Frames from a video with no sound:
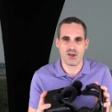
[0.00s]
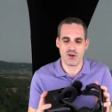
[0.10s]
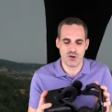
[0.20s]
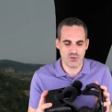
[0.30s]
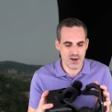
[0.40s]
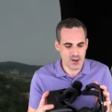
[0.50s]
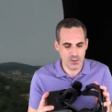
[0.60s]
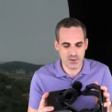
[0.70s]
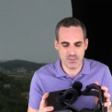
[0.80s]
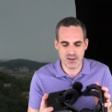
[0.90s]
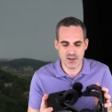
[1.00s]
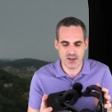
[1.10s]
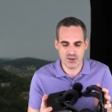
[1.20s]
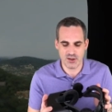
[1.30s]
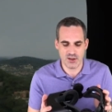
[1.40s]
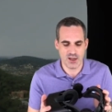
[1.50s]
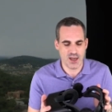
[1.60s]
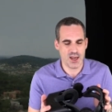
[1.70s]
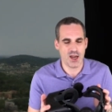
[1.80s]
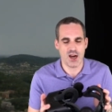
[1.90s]
great optimization.
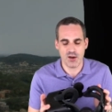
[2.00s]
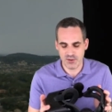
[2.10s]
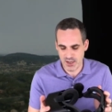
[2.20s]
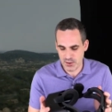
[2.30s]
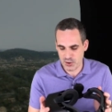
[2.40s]
I would say the